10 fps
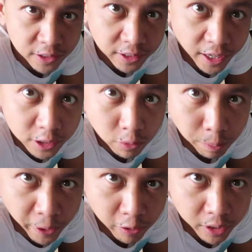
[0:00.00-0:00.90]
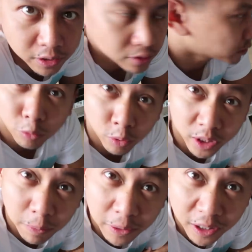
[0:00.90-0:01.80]
See, guys, with parrots,
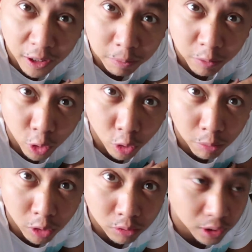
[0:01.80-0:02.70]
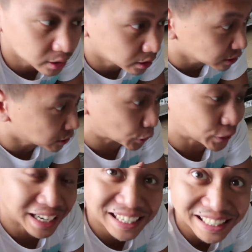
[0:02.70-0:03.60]
when they become hormonal like this, you
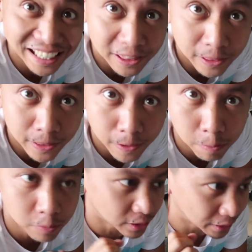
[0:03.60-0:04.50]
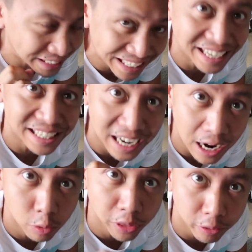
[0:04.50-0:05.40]
gotta get them to get
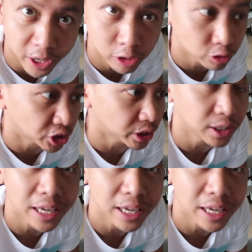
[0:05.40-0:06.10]
out their energy